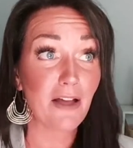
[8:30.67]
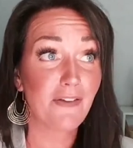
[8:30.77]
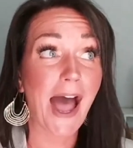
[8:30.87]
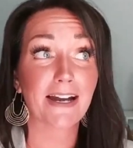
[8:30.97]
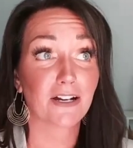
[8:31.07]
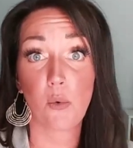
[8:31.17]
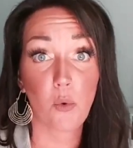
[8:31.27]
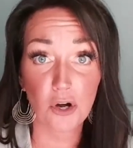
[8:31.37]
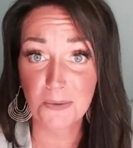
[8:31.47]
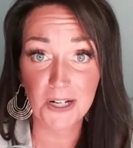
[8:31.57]
had an
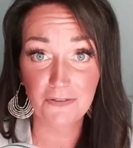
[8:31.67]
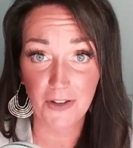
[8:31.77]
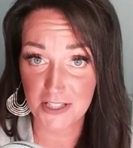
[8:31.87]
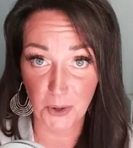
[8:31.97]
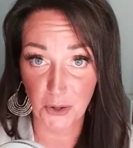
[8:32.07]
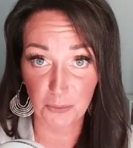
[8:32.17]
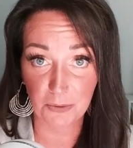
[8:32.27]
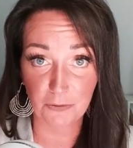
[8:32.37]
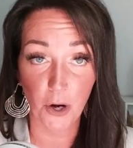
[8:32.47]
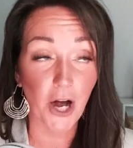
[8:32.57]
award-winning Facebook group
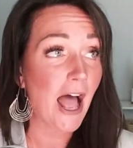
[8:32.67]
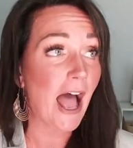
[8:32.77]
before.